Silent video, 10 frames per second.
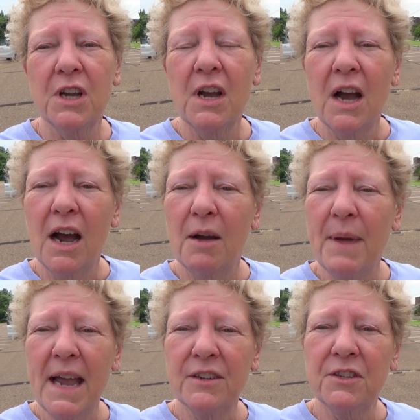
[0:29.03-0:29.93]

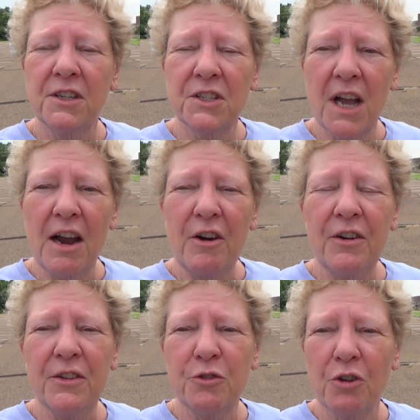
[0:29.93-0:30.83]
has the desire
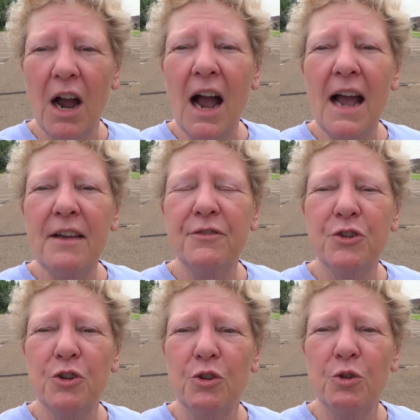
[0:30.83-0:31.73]
and the drive
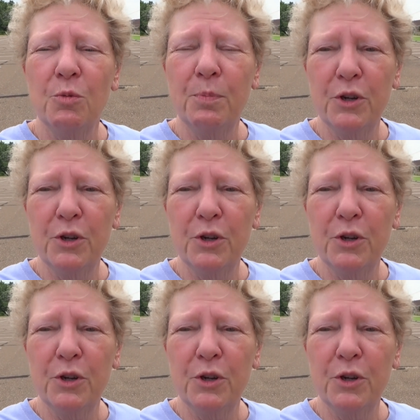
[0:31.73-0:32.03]
to